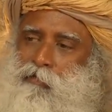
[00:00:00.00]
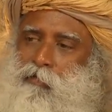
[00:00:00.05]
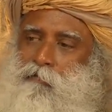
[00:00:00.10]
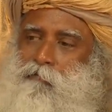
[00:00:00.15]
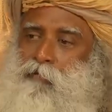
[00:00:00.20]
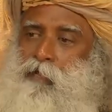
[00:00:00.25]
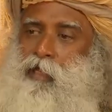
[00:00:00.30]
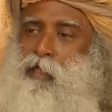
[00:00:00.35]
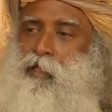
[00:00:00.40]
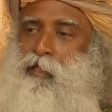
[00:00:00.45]
for
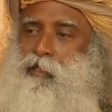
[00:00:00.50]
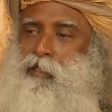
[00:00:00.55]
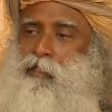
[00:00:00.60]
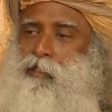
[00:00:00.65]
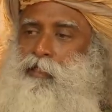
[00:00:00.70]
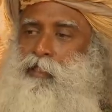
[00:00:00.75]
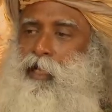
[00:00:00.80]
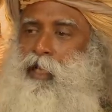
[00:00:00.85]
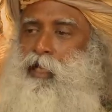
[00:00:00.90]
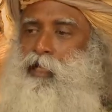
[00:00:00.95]

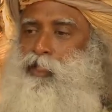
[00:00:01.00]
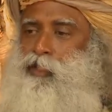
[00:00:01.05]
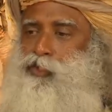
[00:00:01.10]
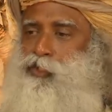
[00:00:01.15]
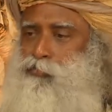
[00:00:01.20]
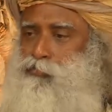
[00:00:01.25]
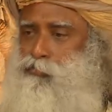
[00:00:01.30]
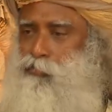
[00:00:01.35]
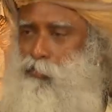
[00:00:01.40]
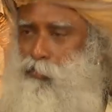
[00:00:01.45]
various
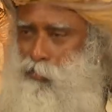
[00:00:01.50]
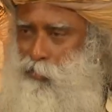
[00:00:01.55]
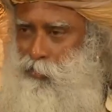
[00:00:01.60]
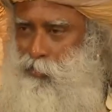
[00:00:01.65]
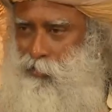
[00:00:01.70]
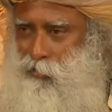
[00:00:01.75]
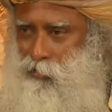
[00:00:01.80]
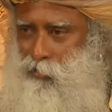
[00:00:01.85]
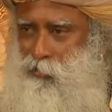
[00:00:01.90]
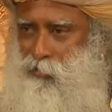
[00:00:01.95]
kinds of
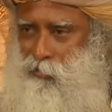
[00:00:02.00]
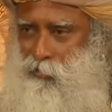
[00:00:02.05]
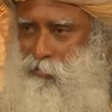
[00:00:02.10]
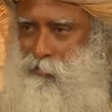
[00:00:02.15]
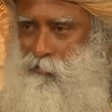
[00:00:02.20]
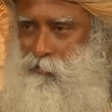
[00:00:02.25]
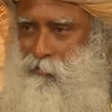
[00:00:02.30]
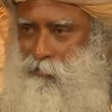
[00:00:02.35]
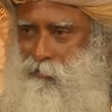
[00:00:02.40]
forces.